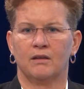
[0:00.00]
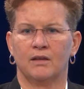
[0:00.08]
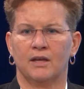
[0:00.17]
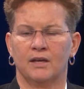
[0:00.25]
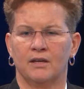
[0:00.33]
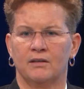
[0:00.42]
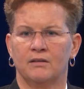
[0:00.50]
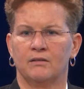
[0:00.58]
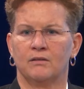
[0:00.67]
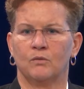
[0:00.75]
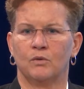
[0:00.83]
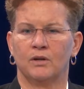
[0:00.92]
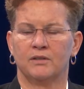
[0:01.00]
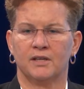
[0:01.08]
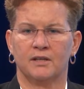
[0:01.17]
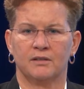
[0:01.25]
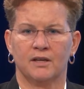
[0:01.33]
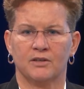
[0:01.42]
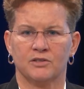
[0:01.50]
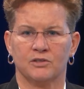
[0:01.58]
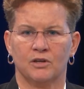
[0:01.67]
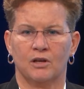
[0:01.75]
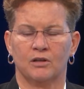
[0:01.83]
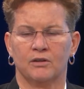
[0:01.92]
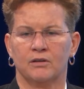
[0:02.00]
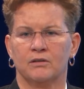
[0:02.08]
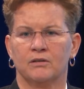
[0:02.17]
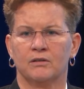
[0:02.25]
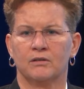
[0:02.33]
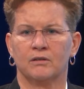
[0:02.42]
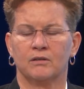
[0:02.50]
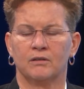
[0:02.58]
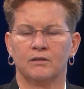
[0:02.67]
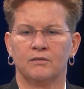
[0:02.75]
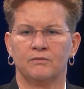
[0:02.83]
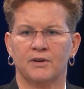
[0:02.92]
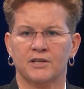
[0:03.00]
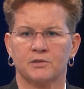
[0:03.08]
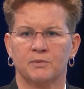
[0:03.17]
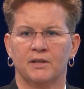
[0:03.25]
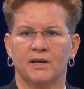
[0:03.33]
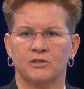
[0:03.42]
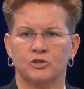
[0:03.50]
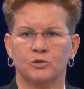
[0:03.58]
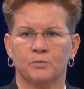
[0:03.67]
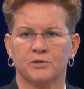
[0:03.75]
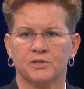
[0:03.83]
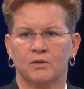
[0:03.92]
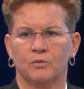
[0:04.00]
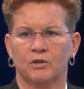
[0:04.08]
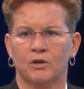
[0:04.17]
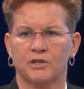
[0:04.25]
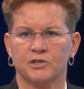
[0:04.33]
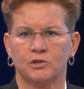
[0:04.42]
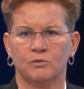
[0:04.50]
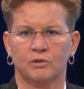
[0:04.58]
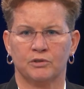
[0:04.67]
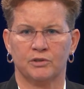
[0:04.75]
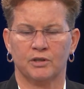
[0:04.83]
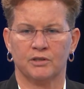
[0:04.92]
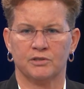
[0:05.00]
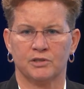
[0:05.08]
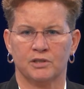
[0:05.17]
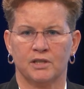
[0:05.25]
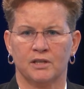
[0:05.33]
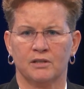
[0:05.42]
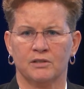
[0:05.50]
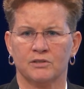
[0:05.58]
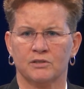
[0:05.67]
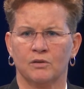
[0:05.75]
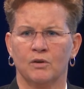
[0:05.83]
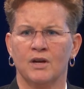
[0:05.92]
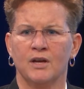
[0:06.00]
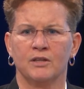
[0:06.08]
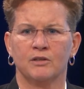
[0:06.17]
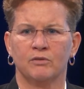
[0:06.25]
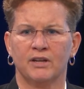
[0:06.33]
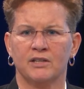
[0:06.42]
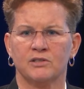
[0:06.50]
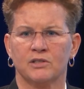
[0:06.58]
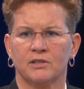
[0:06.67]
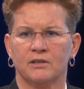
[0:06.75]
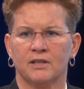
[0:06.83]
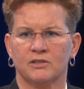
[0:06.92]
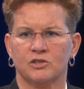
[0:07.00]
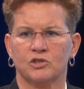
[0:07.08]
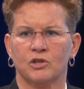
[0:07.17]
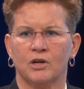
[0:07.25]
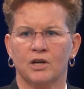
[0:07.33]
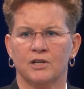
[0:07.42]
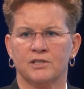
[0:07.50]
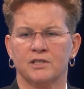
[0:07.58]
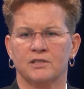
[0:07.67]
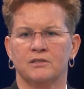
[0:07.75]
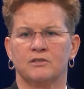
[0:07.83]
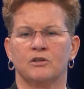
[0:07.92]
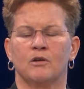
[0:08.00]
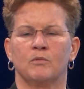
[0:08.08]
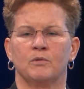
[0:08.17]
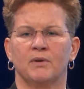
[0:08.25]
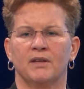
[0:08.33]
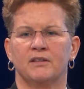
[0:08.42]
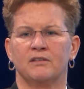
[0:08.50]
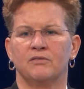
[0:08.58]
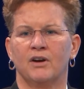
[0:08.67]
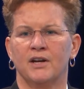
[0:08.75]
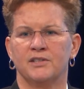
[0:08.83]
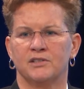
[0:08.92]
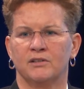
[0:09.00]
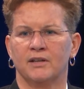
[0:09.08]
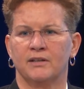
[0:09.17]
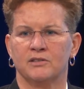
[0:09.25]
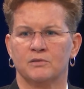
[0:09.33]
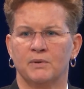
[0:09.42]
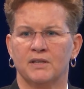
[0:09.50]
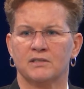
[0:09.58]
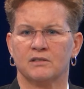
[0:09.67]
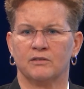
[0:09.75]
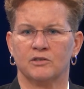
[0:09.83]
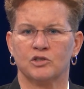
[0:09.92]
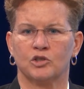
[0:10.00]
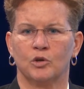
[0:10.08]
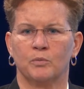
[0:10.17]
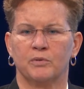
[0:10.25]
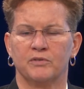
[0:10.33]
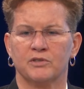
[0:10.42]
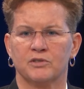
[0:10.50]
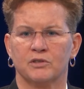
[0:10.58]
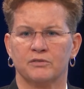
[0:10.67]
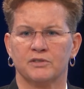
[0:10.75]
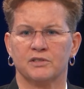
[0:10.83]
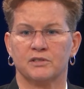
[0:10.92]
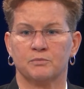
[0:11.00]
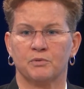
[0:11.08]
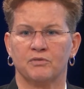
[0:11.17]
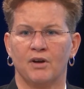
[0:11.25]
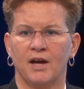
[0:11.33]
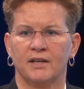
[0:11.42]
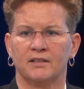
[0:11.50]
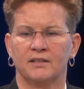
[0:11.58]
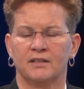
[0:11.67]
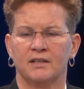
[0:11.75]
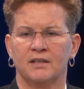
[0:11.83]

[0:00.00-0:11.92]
A $10,000 investment at 2% would cost $200 a year. So the range that's charged is determined by the advisor and is based on the scope of the services provided.